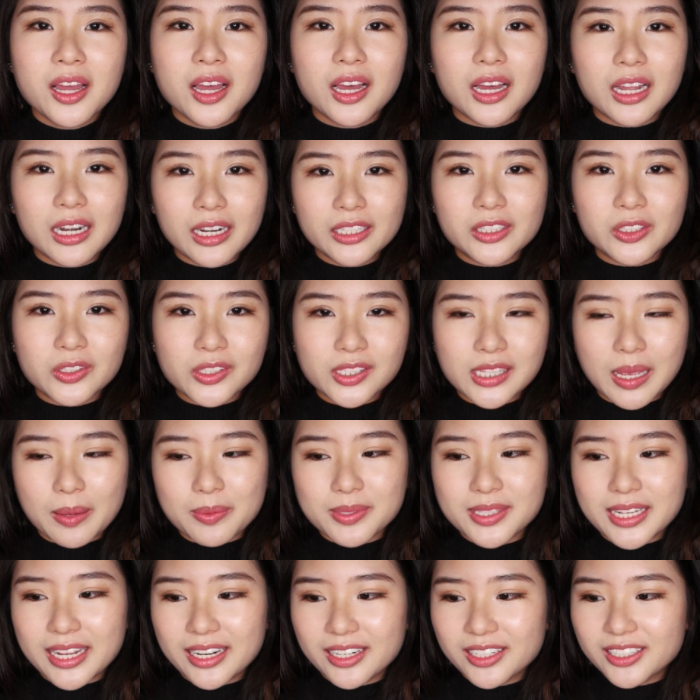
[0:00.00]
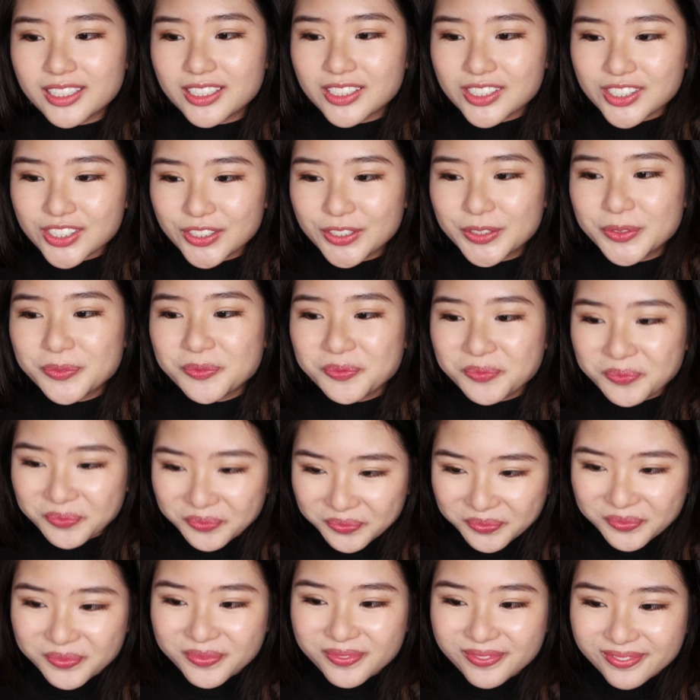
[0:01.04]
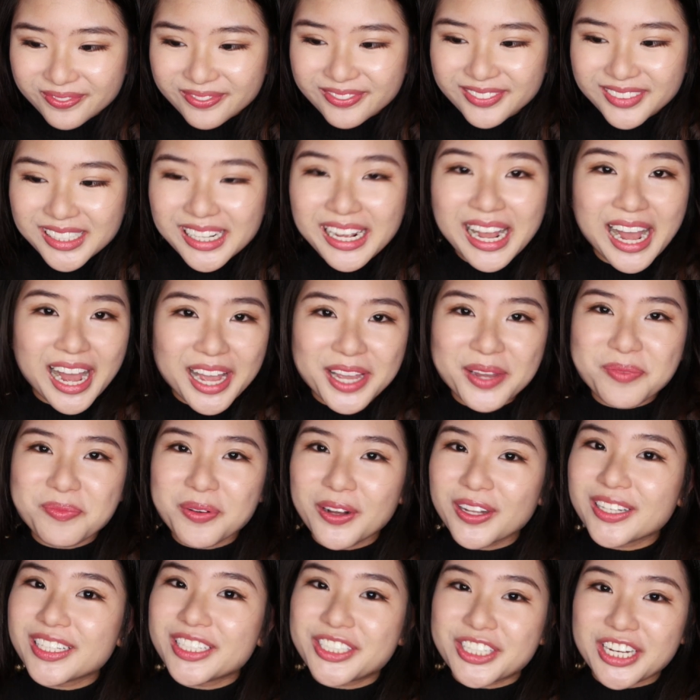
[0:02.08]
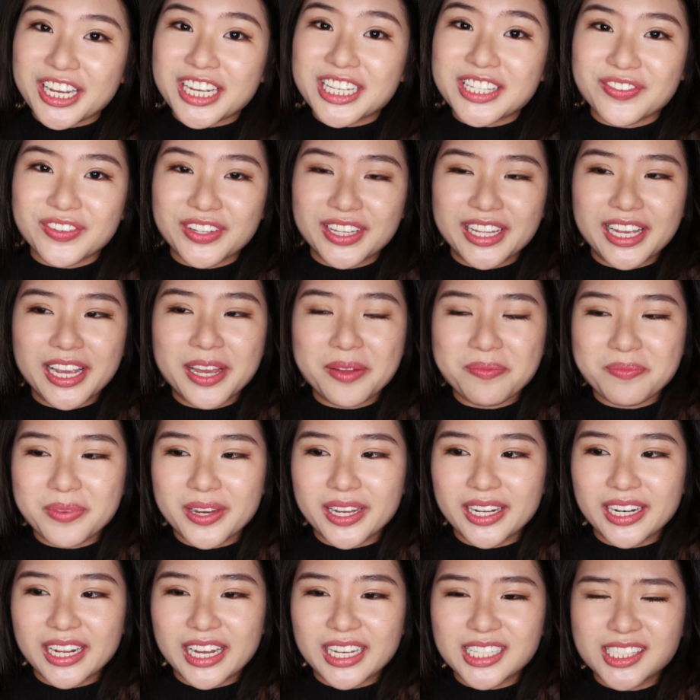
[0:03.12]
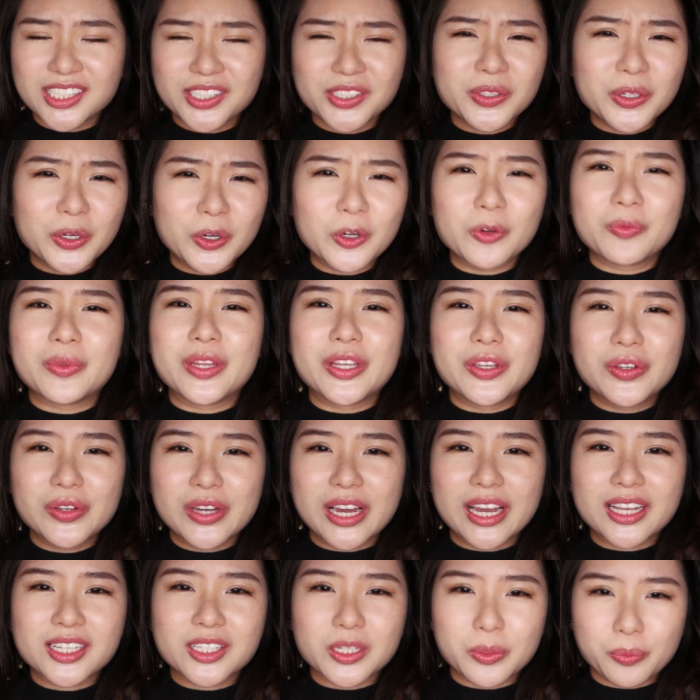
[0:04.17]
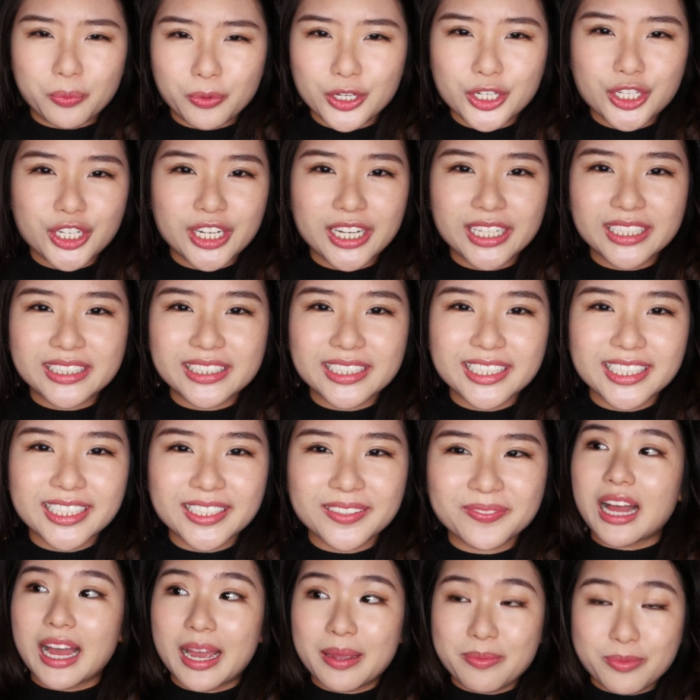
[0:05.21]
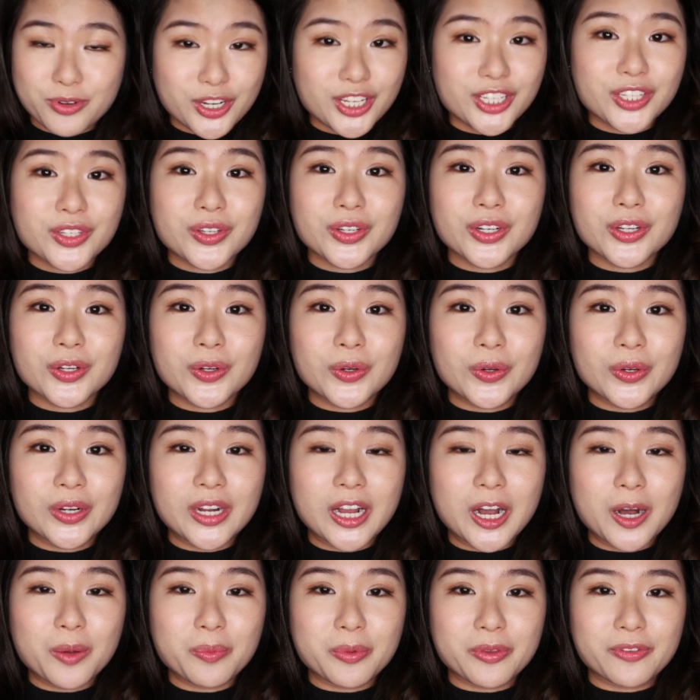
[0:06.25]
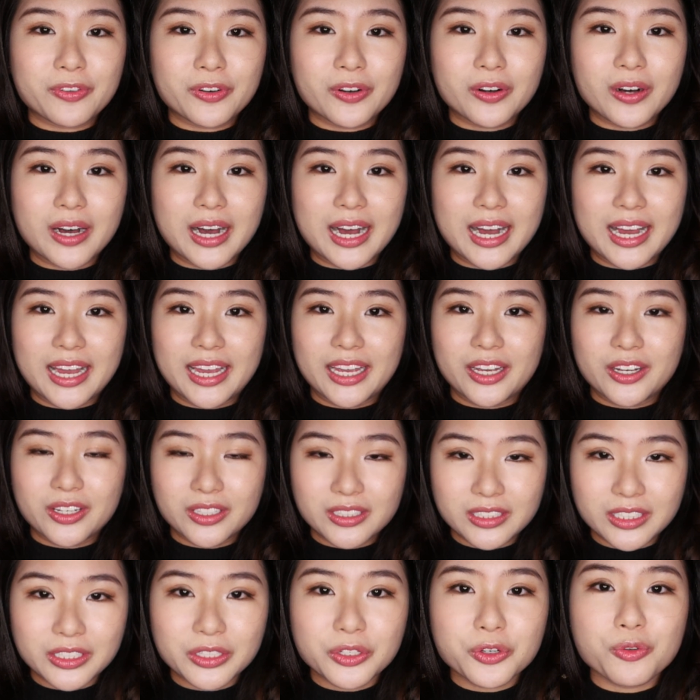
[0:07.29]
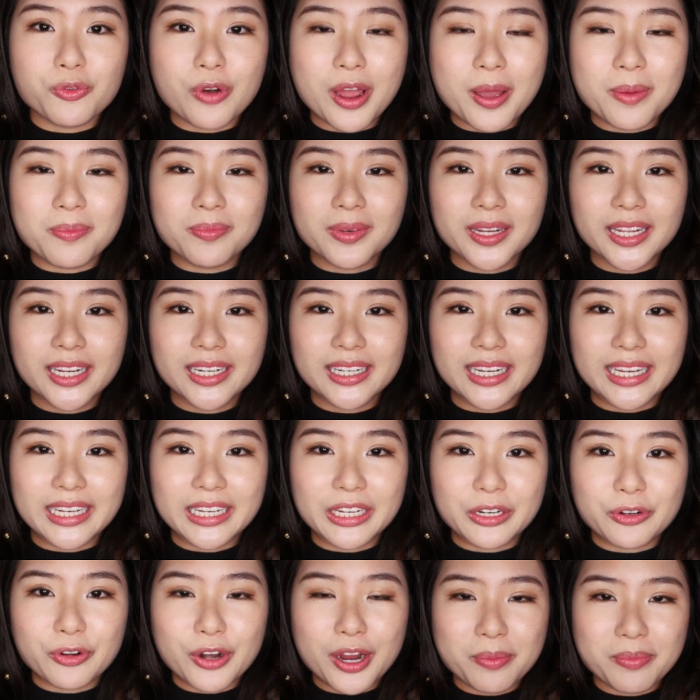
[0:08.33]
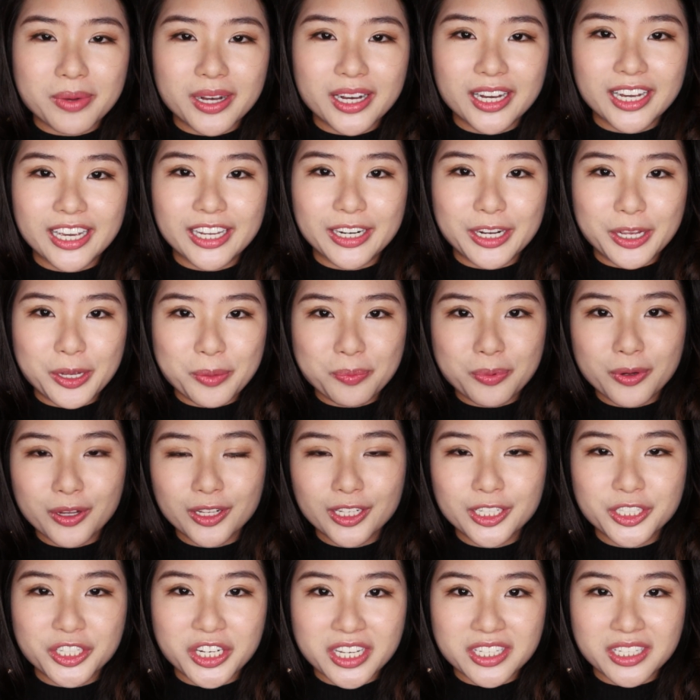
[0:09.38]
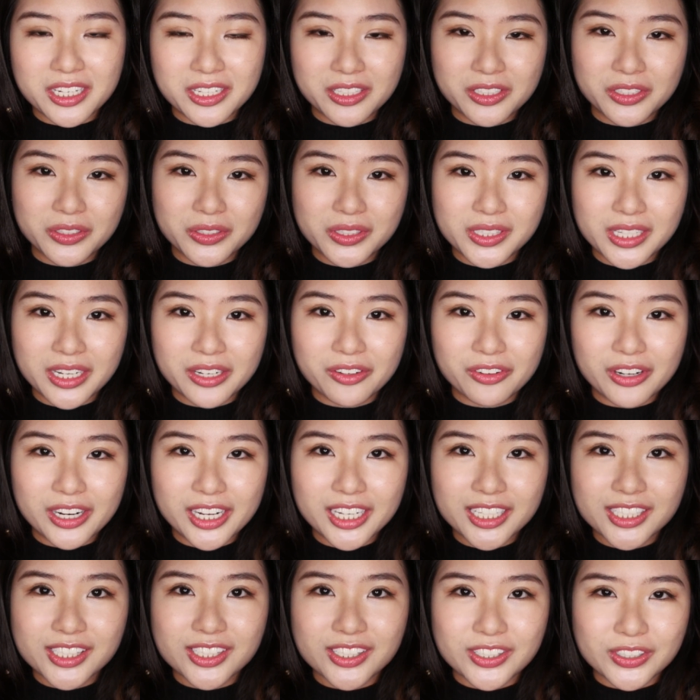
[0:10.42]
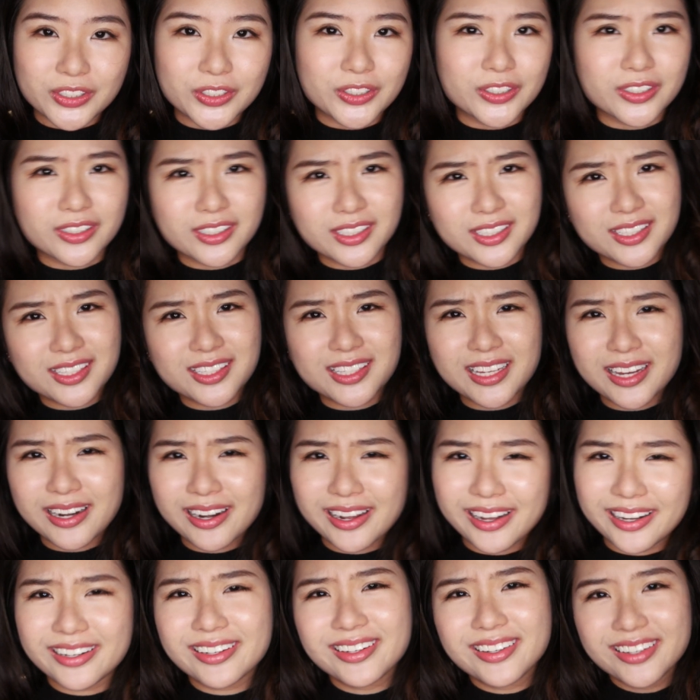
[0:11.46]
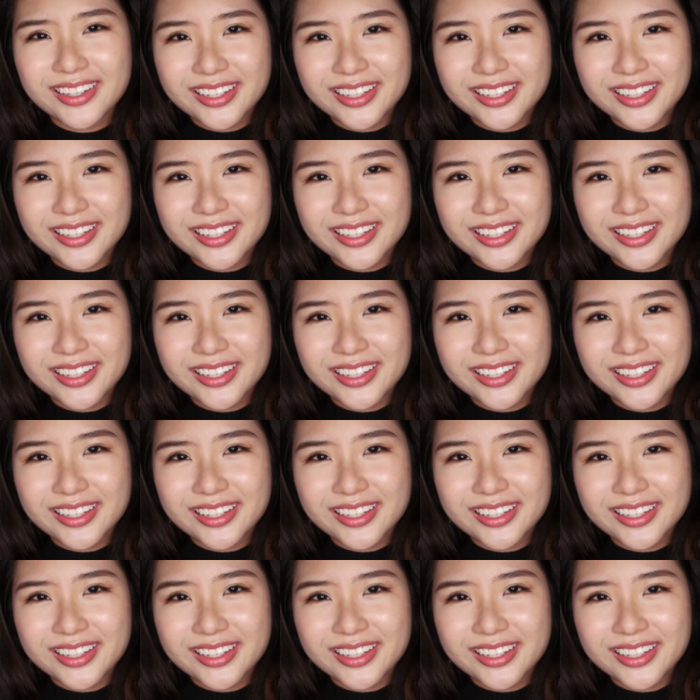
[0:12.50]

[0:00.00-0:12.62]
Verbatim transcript: a little substandard. So I apologize for that, but I still hope that you guys appreciate it. I'm just gonna go now before I continue rambling like a grandma and I apologize until sunrise, so because it's at night.